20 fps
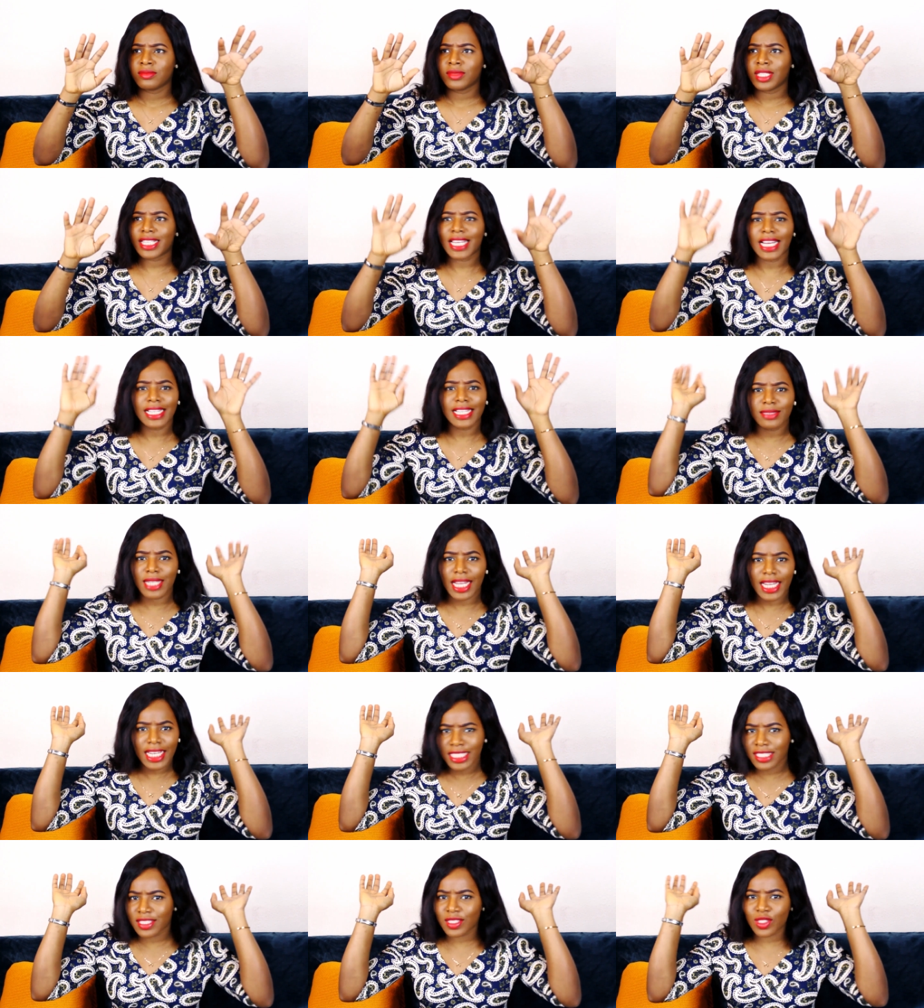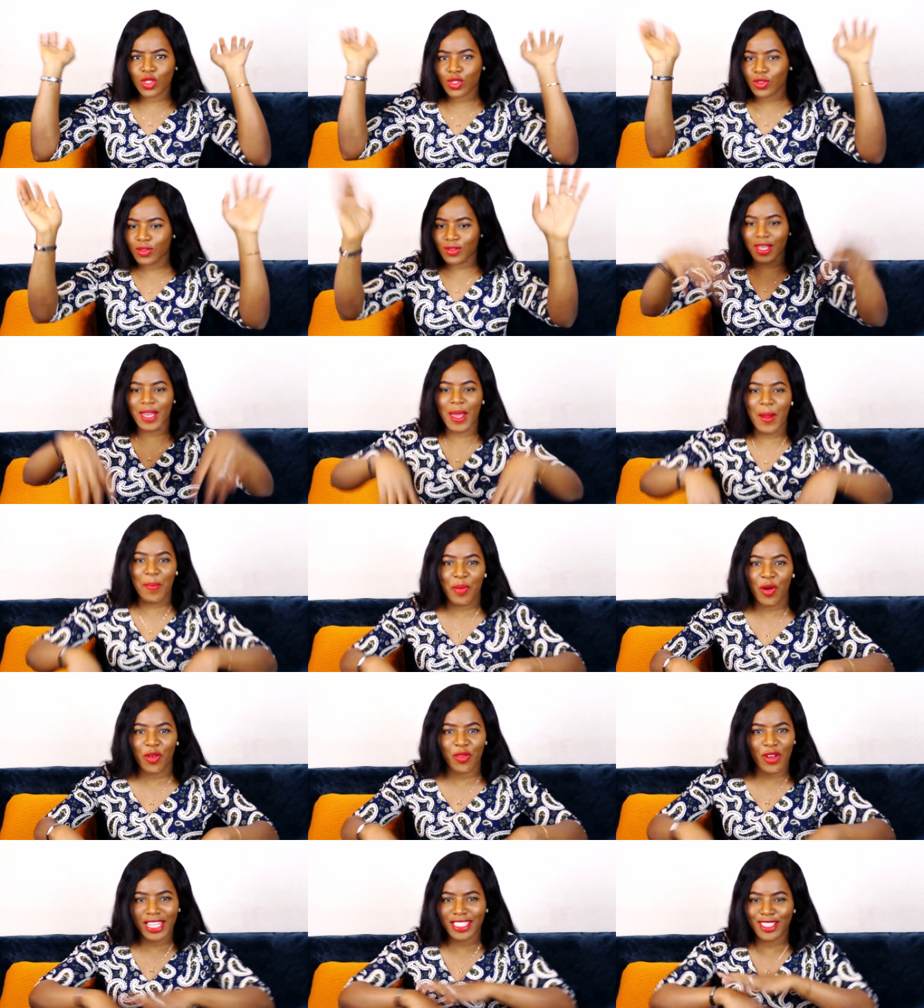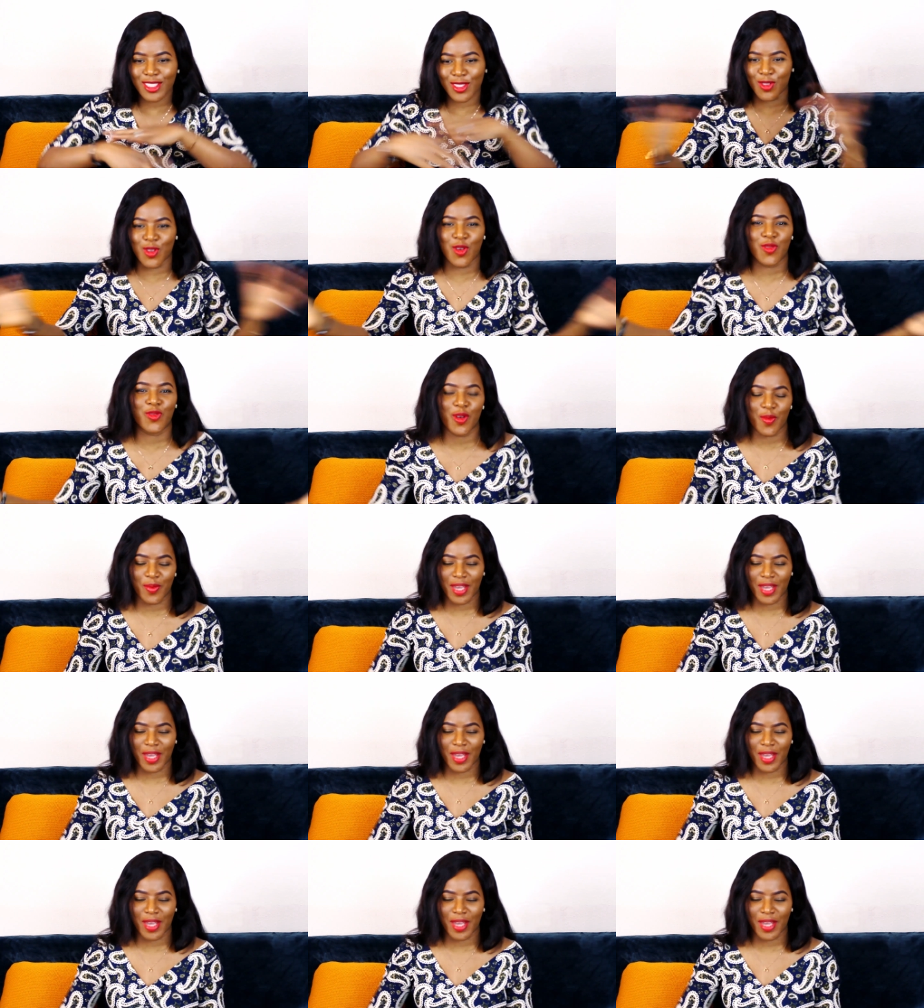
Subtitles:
it can at least prevent snow from